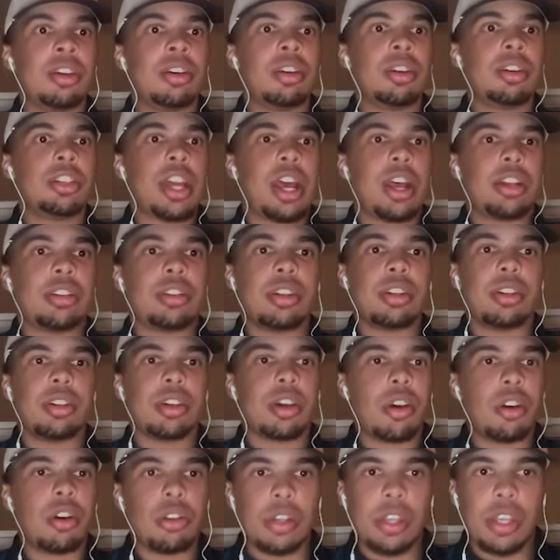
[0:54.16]
Shout out to
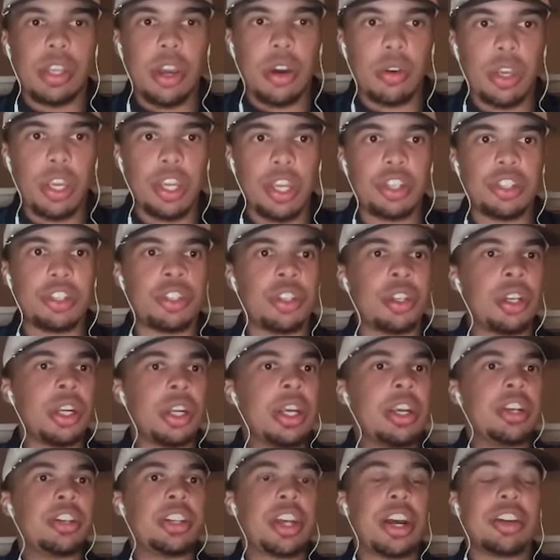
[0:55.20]
Nikola Jokic.
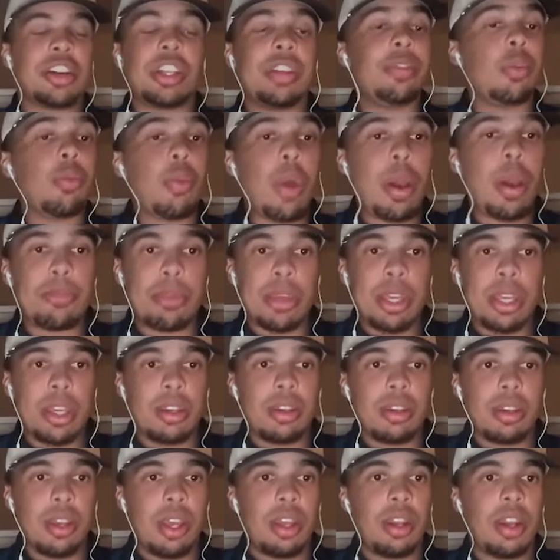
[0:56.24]
Shout out to even Wemby
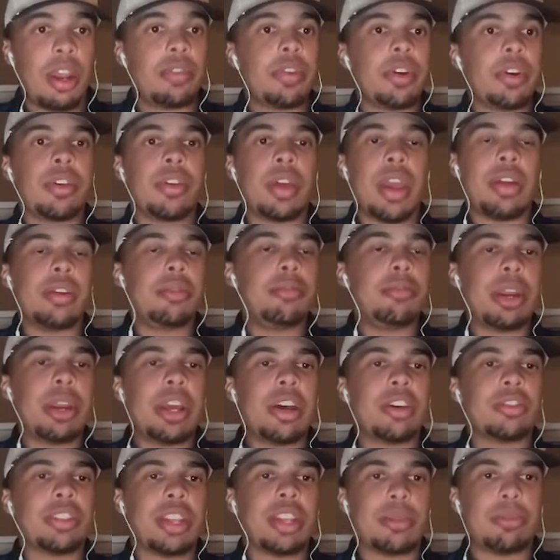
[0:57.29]
and every other, anybody
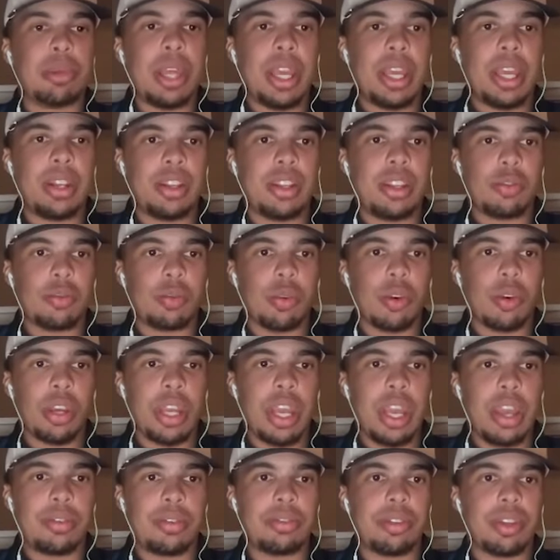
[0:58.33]
else that played in these World
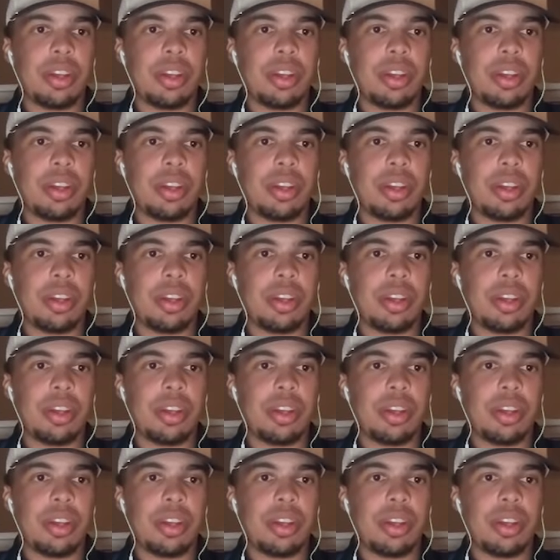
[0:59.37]
Games.